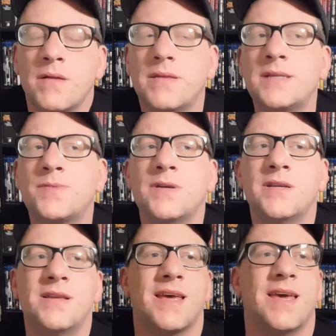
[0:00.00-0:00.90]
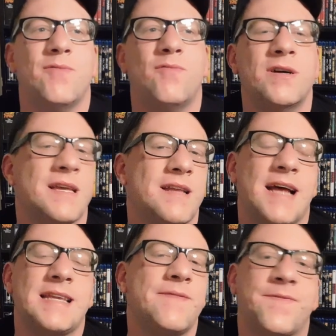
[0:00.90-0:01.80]
this one it wasn't
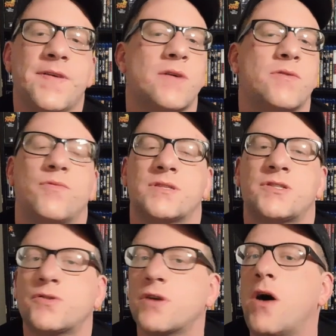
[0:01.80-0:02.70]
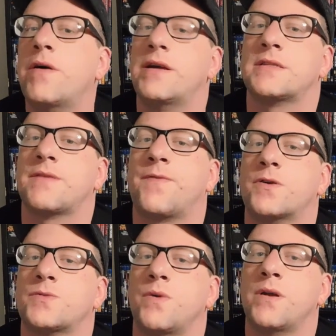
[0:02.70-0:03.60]
i didn't feel it was strong as the
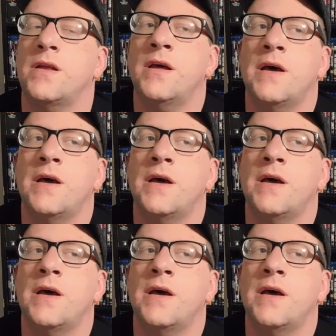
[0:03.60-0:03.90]
first one